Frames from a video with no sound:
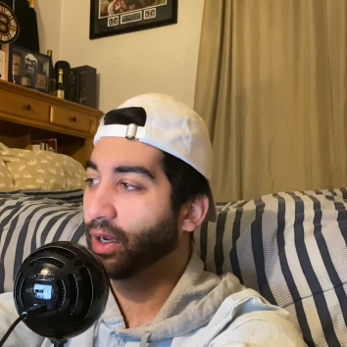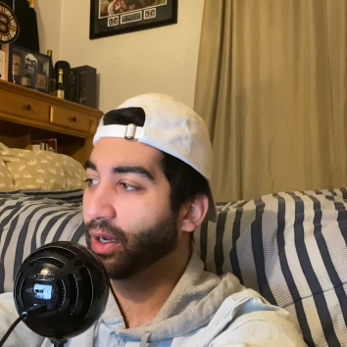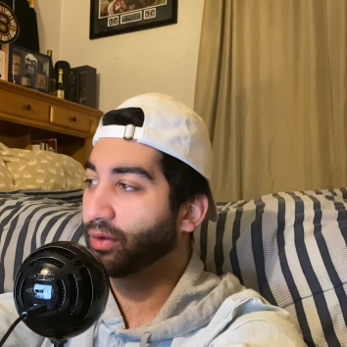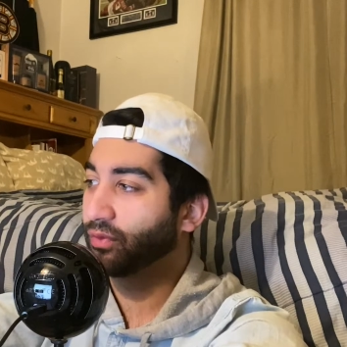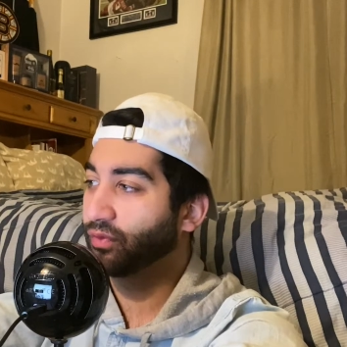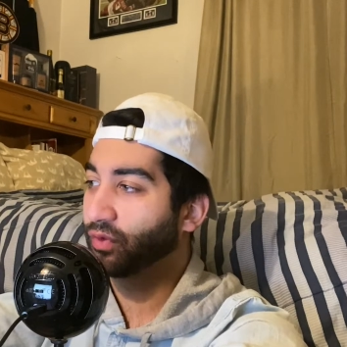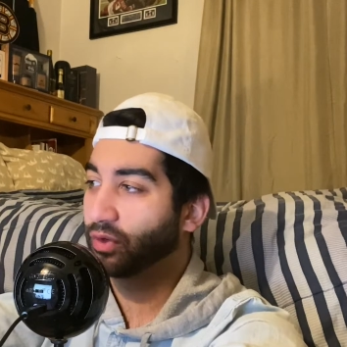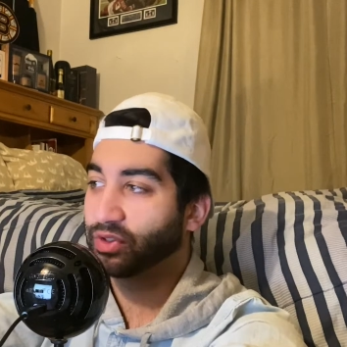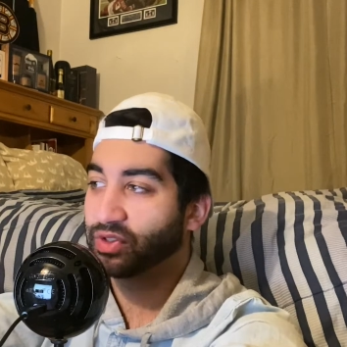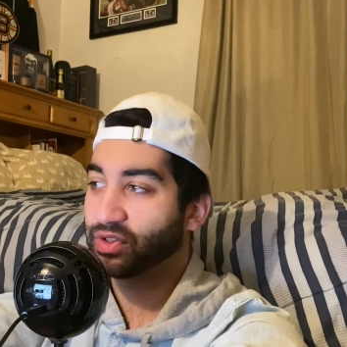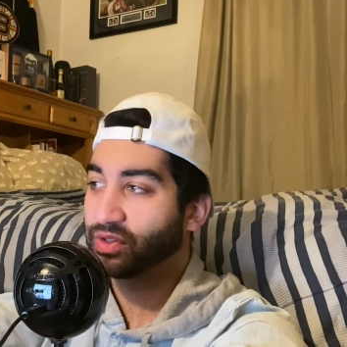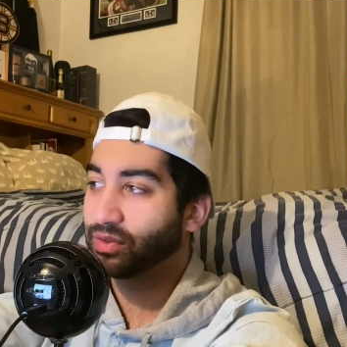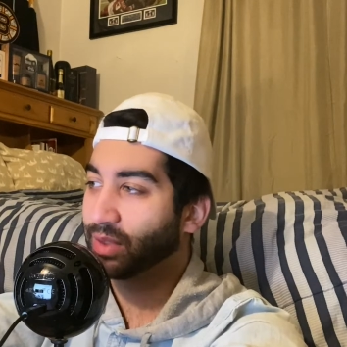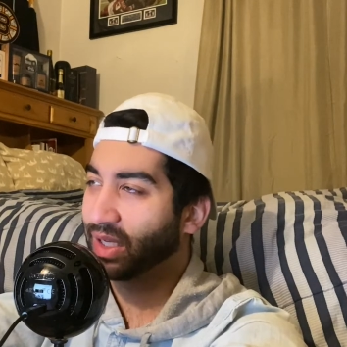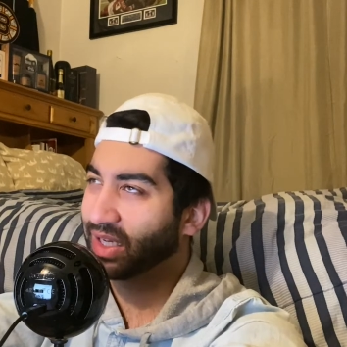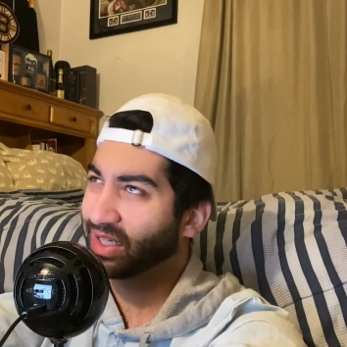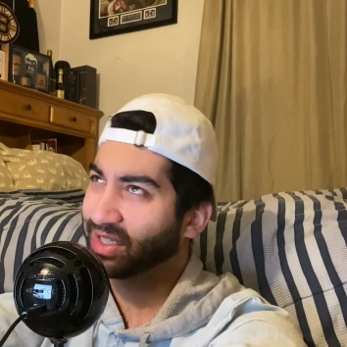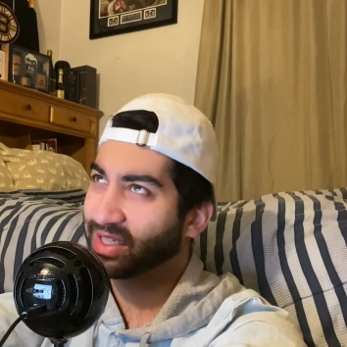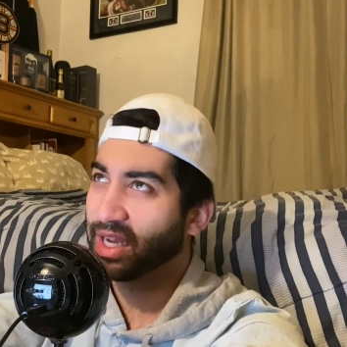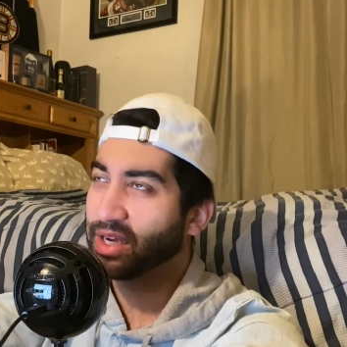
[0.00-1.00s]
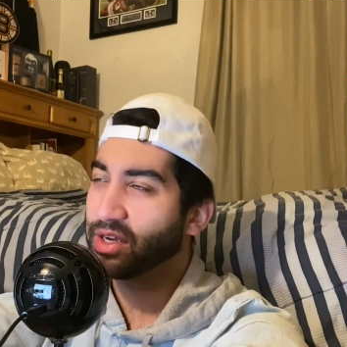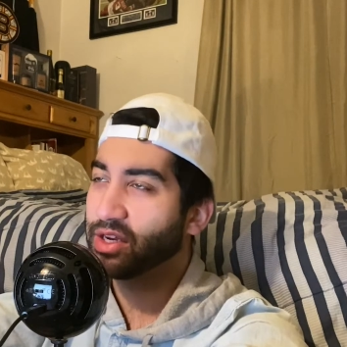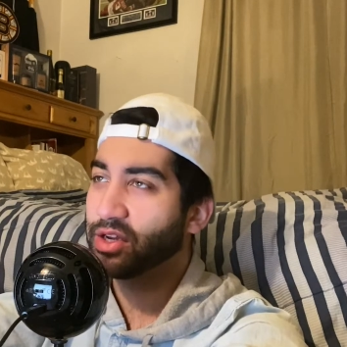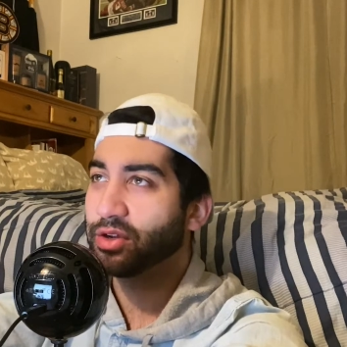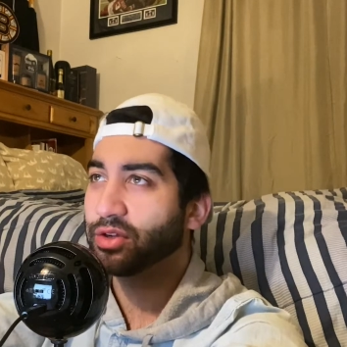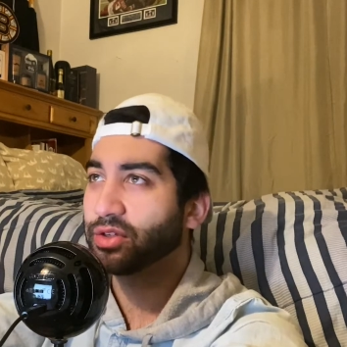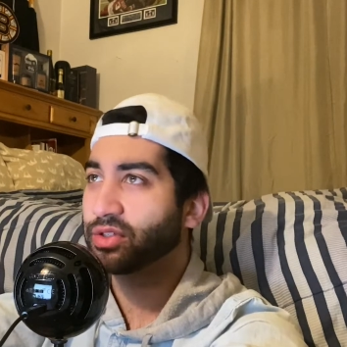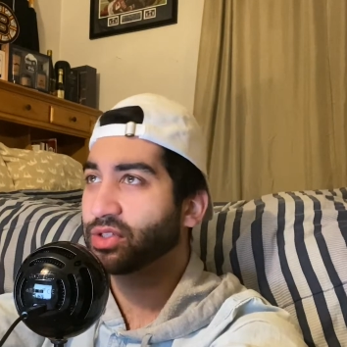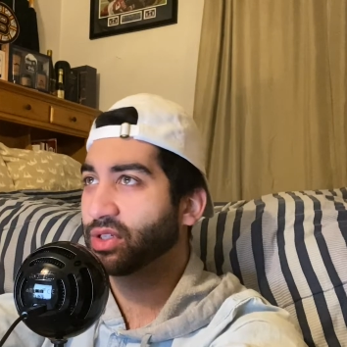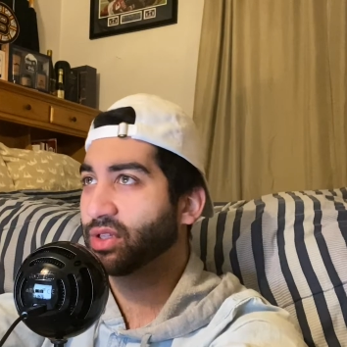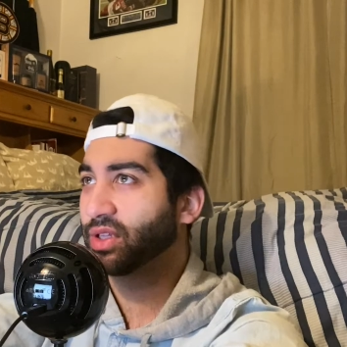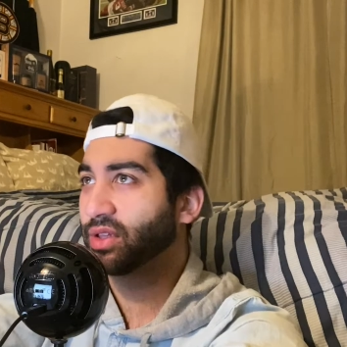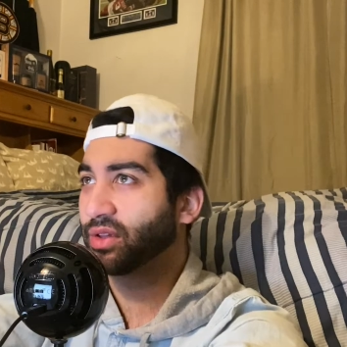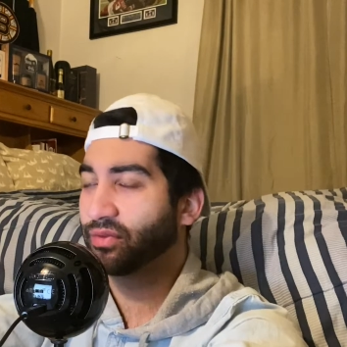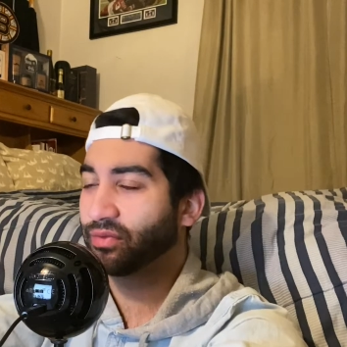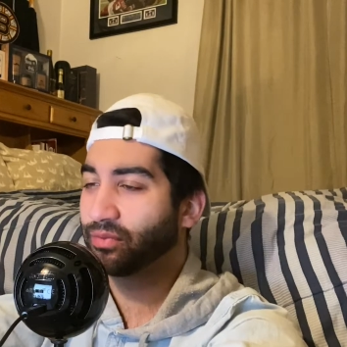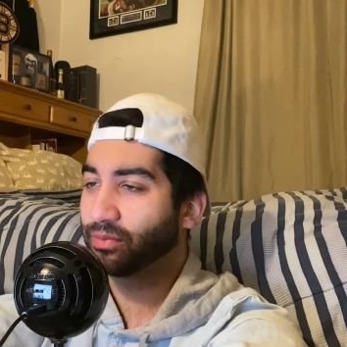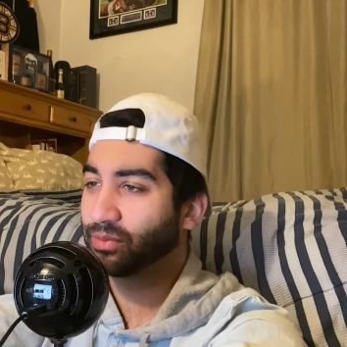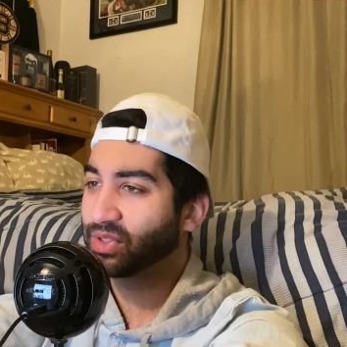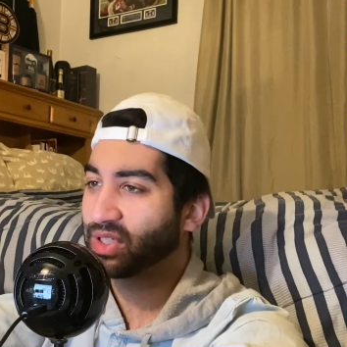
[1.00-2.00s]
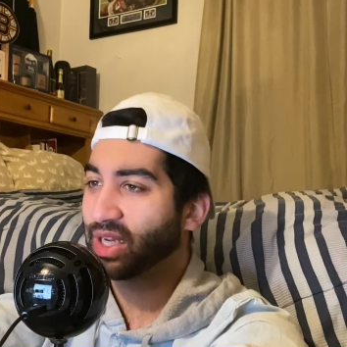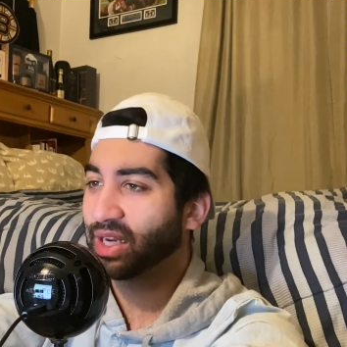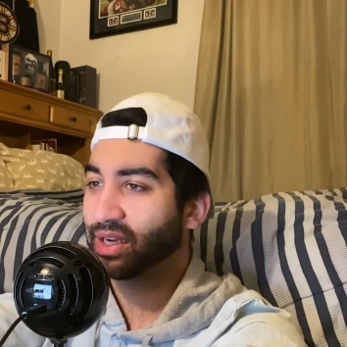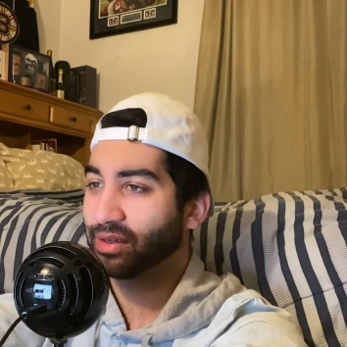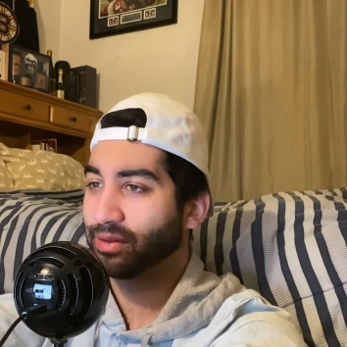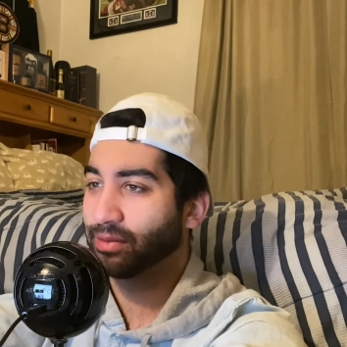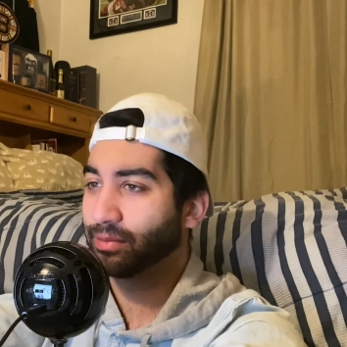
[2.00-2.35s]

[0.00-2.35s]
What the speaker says: First, like 10 years, and then the second